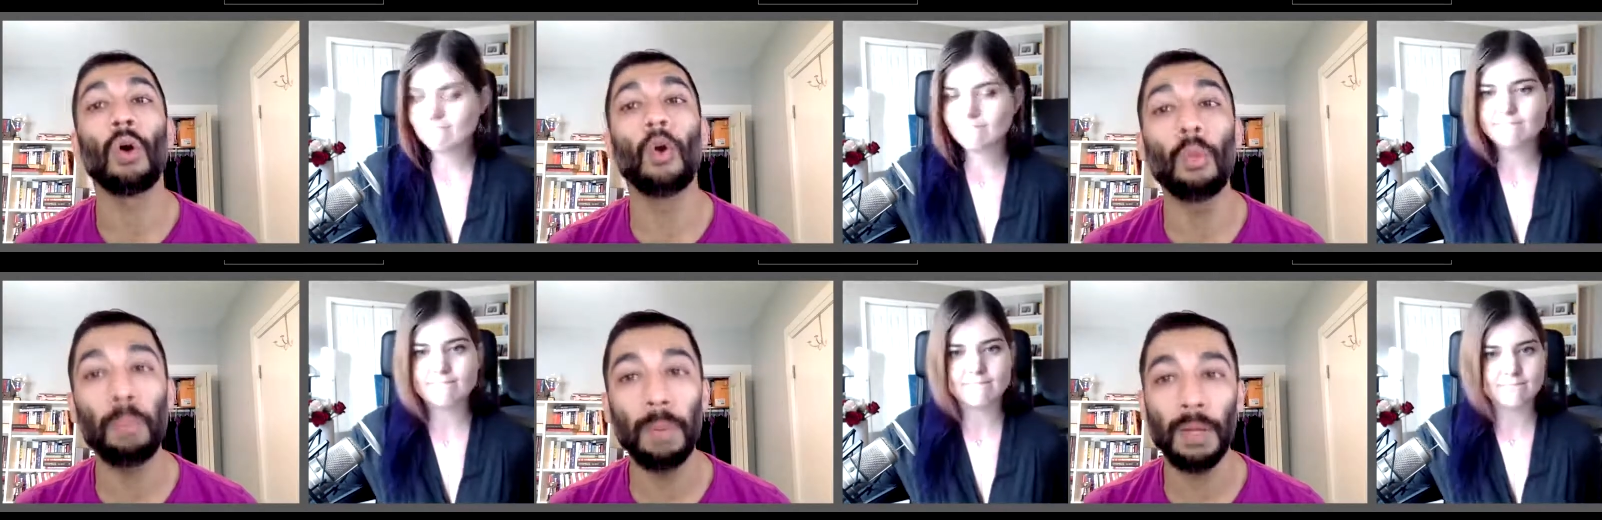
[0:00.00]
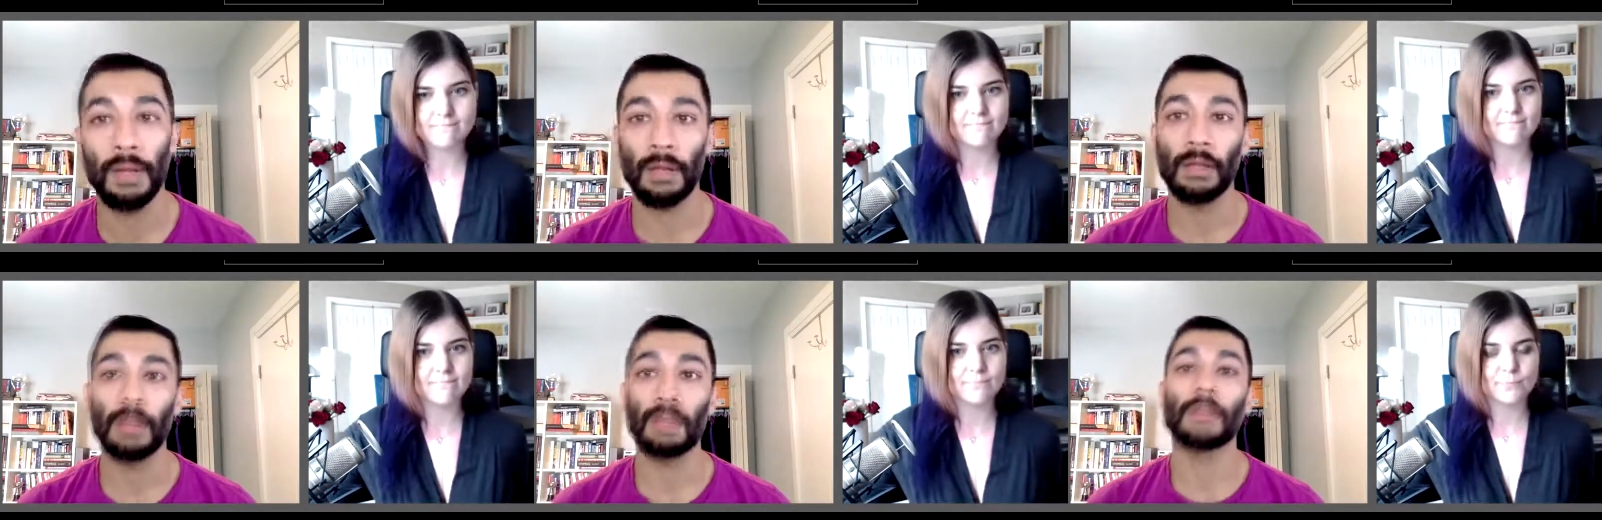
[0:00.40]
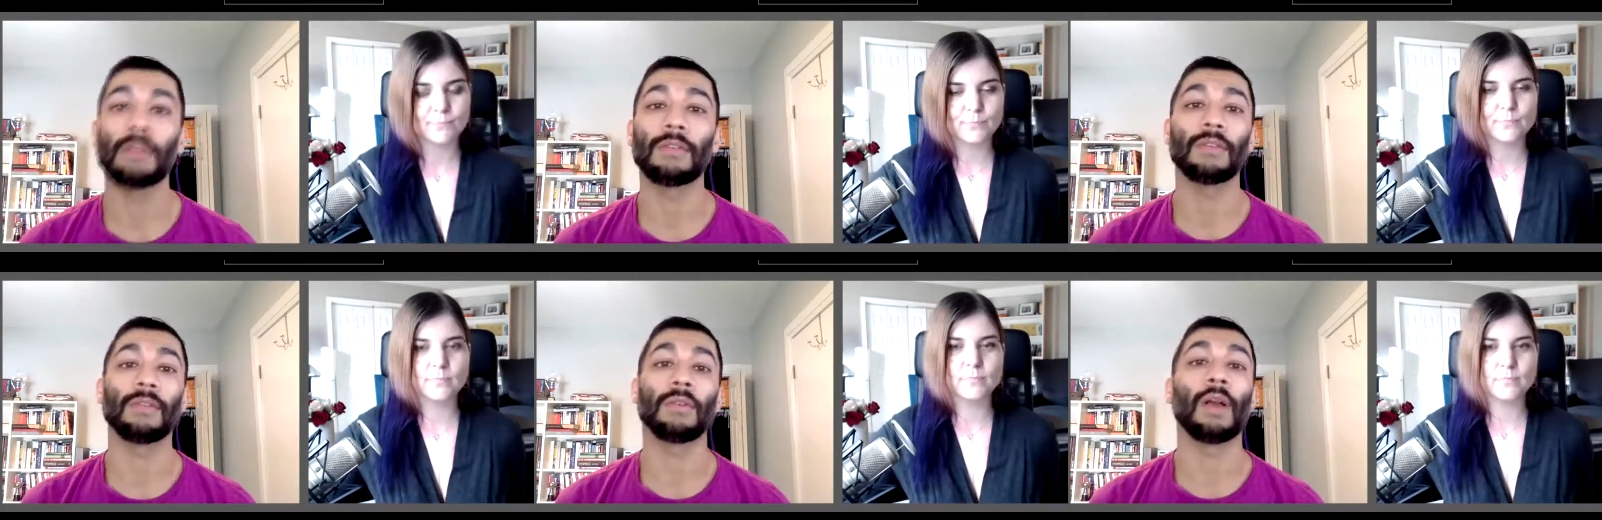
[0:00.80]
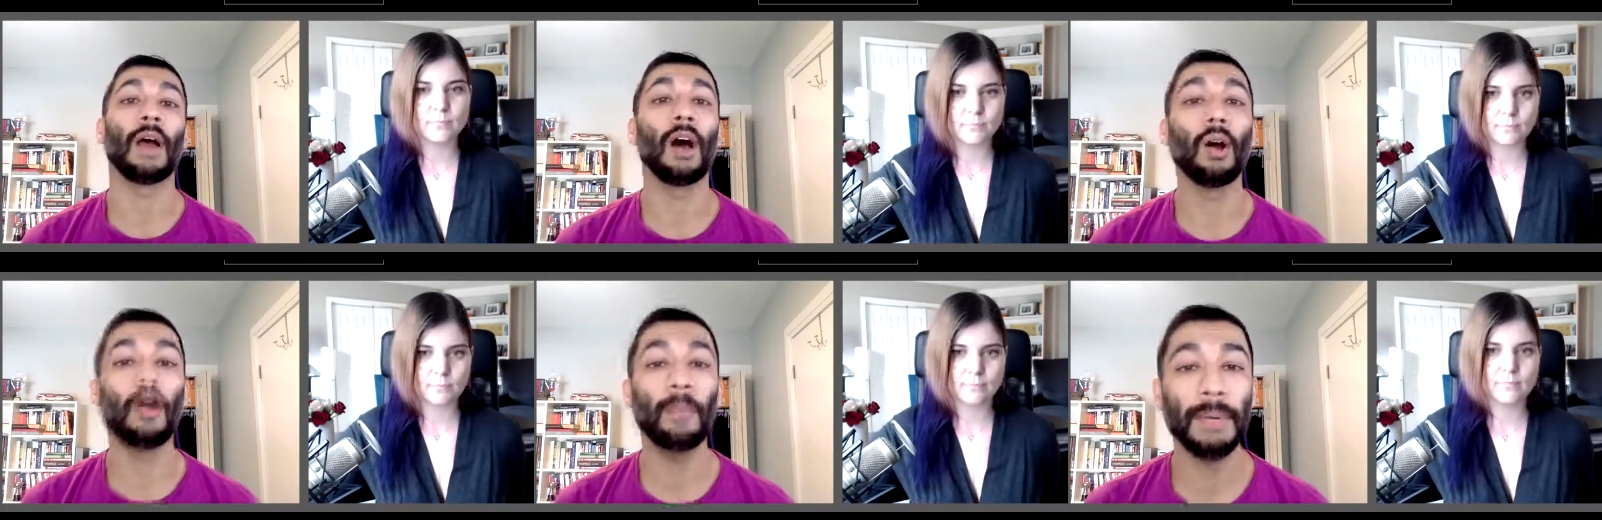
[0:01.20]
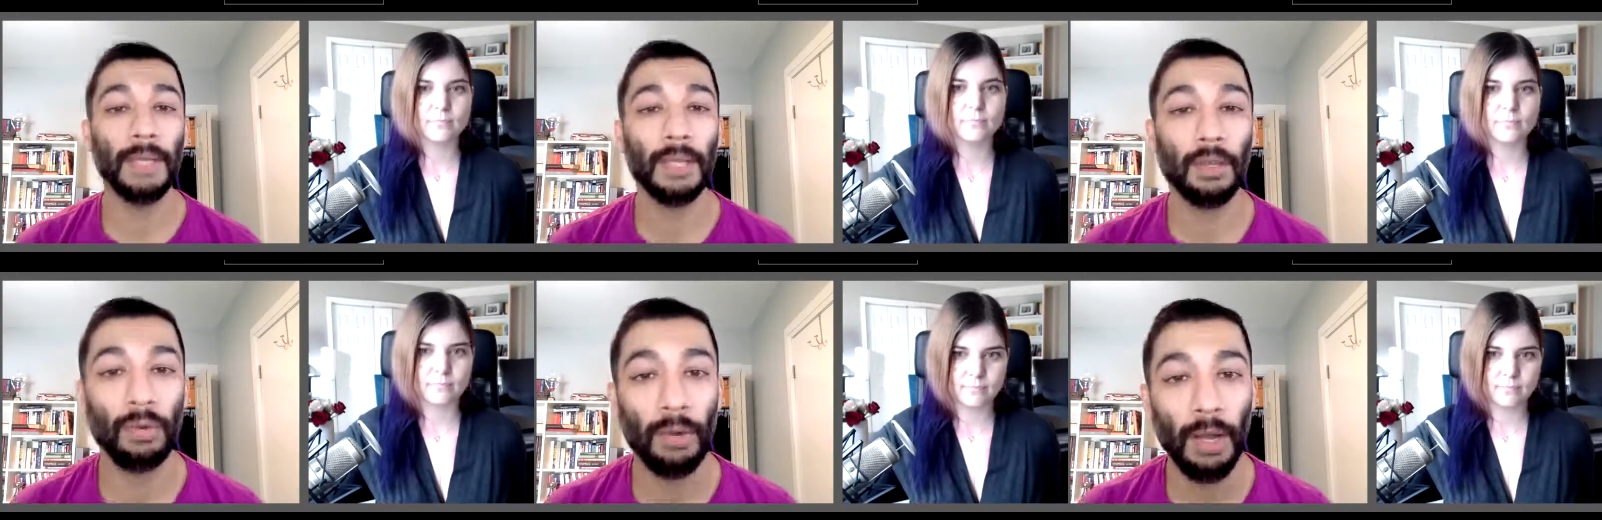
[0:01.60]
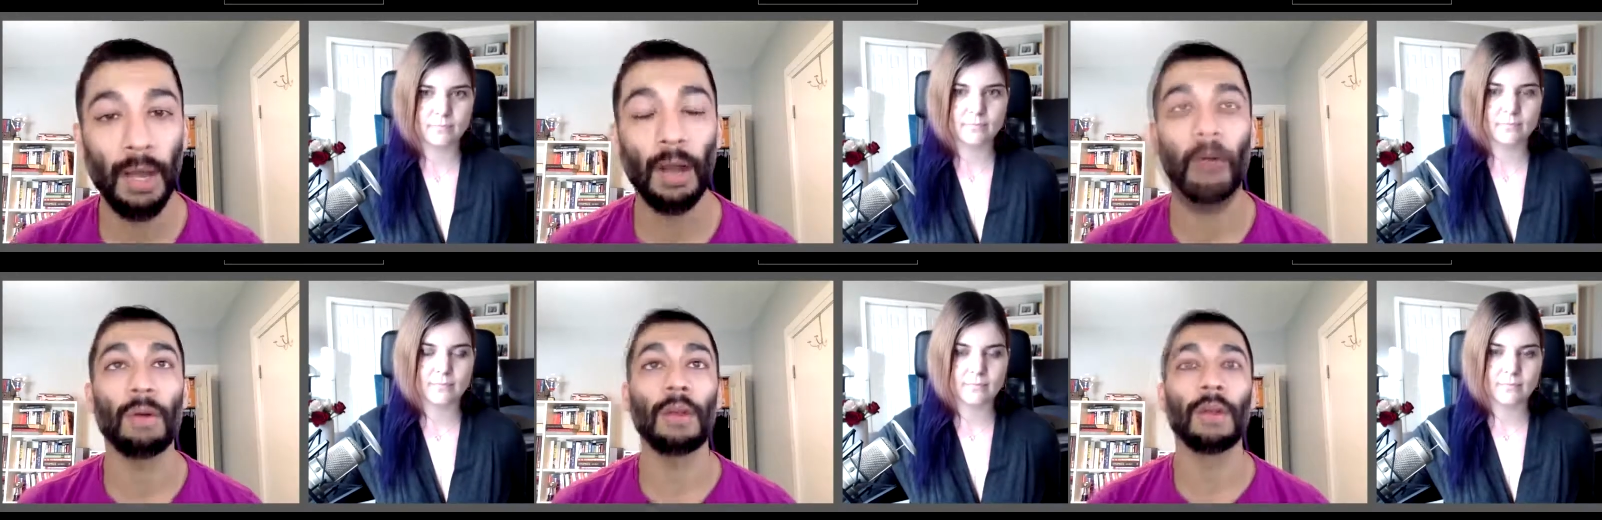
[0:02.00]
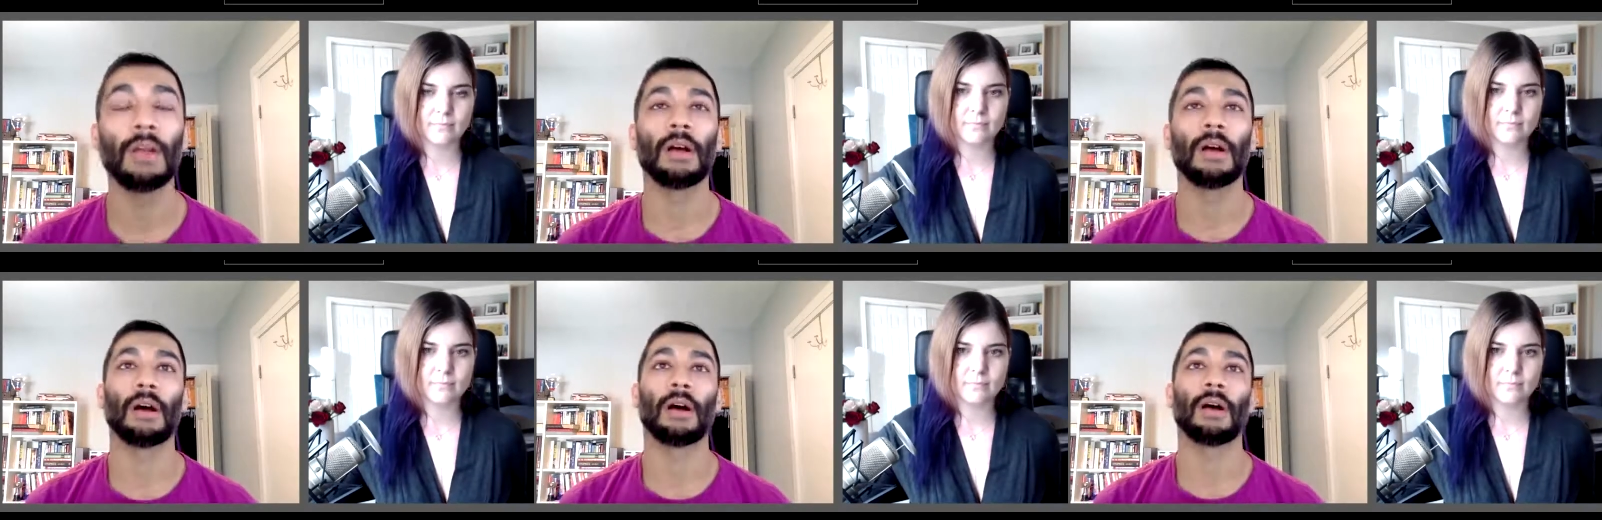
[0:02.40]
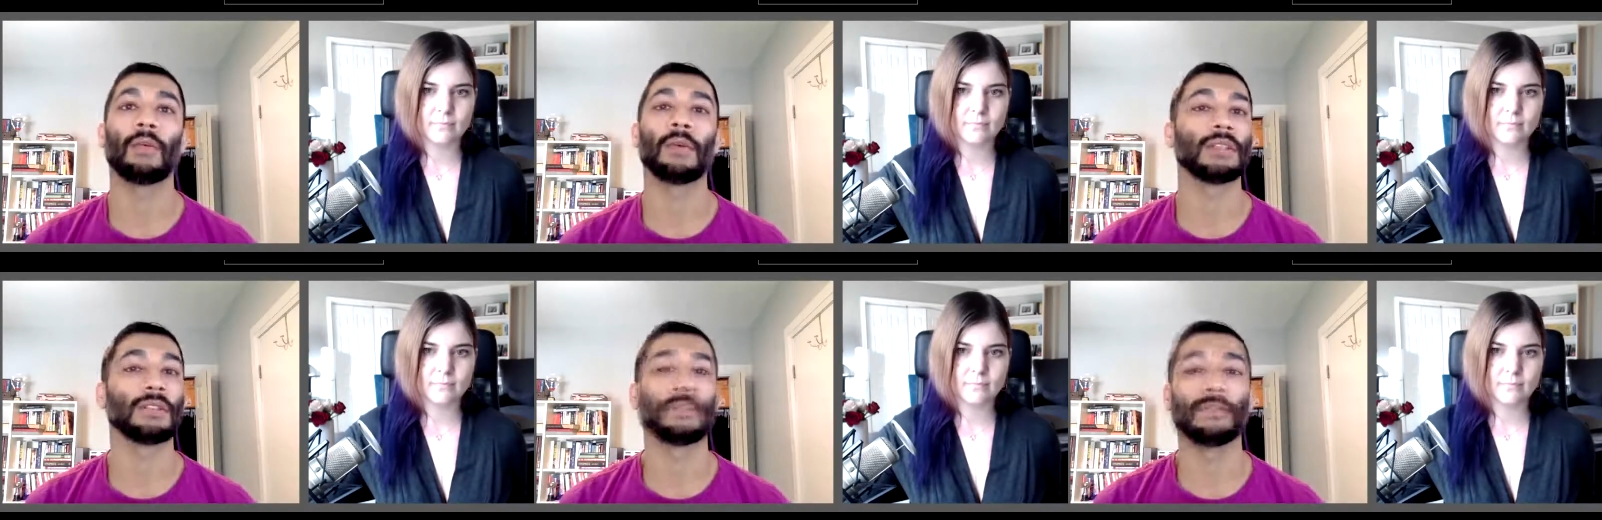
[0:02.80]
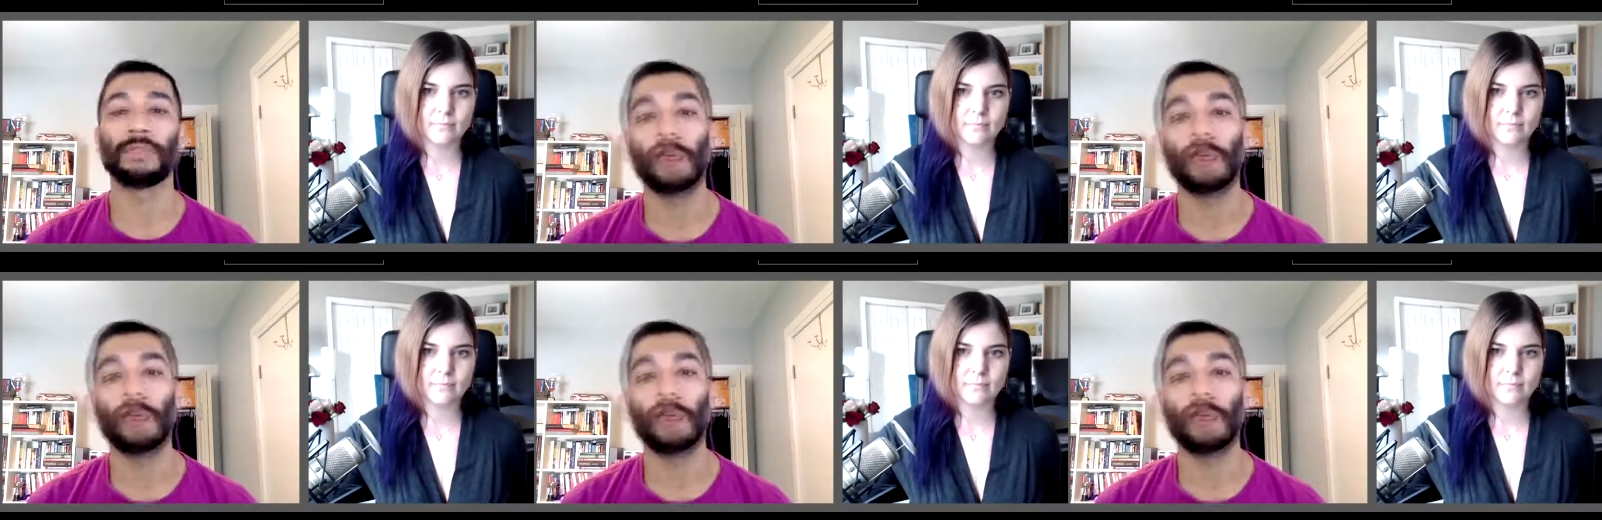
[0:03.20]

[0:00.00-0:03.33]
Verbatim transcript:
Speaker 1: open to helping you out. Uh, whereas in the